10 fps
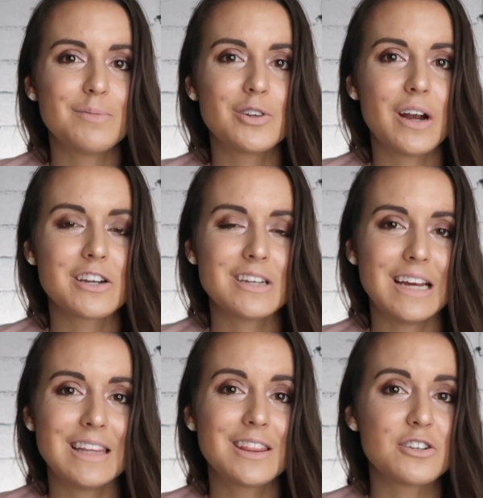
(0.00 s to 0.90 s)
some
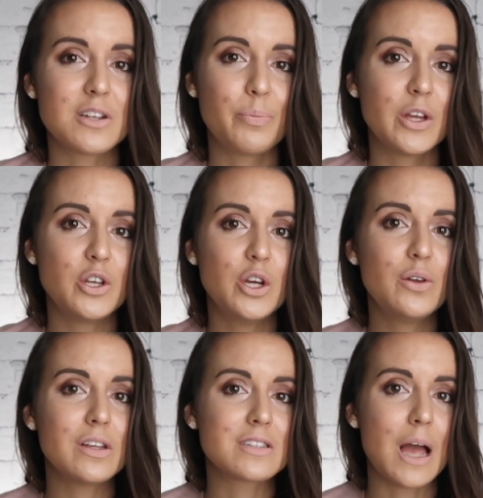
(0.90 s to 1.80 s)
direction, I think there's something
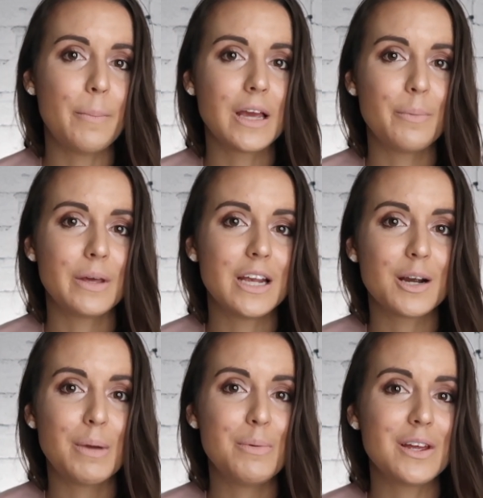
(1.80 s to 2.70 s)
new that's coming up
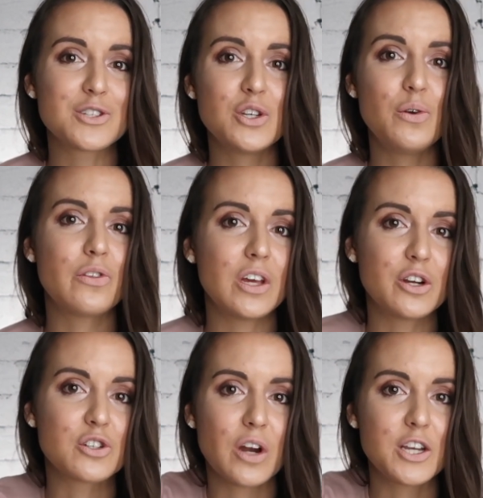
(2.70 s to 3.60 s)
here. Maybe there's a new
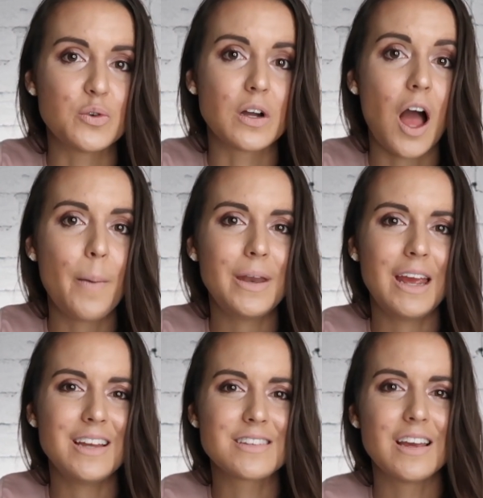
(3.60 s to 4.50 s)
thing you're trying to
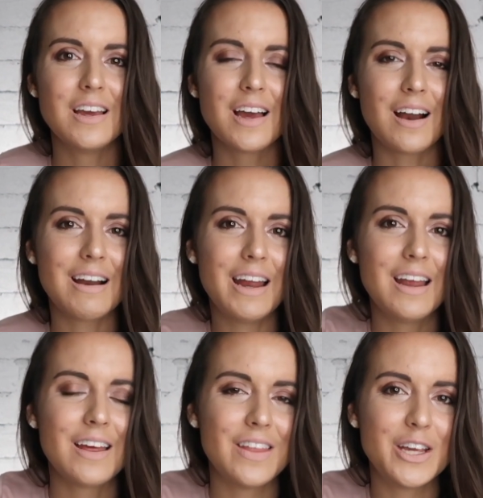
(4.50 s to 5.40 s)
accommodate, all
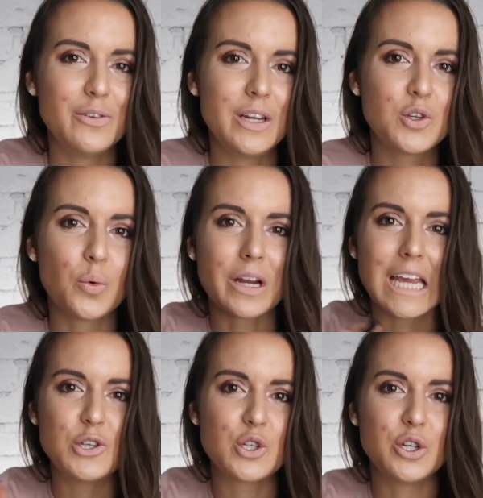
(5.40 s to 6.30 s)
right, that you need to
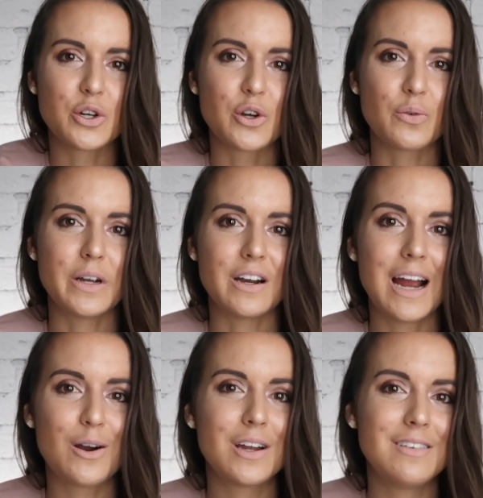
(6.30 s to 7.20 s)
work into your career.
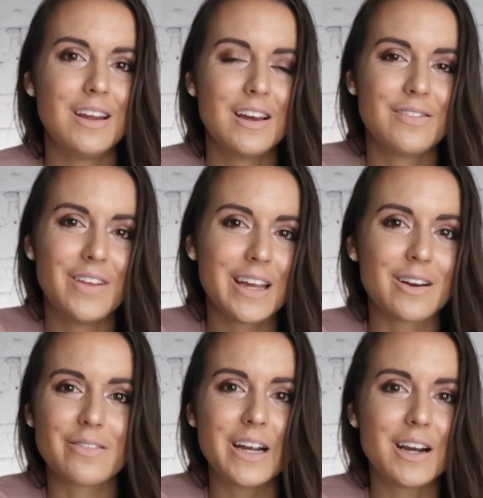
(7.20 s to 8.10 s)
How can my
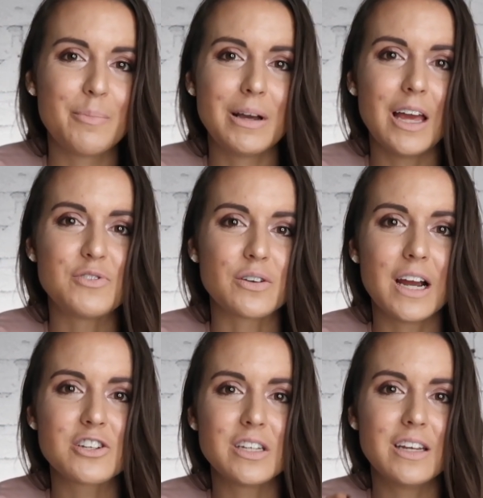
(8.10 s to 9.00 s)
career and my life
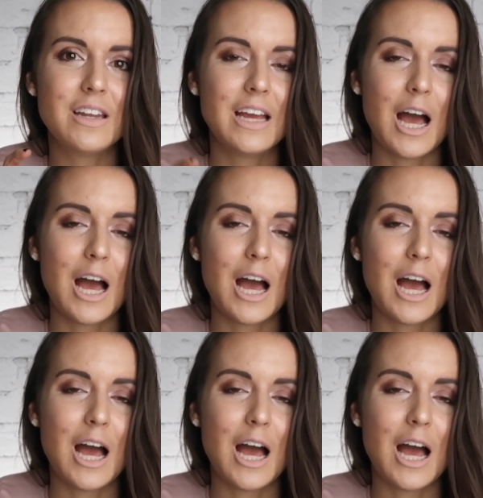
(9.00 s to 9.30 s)
direction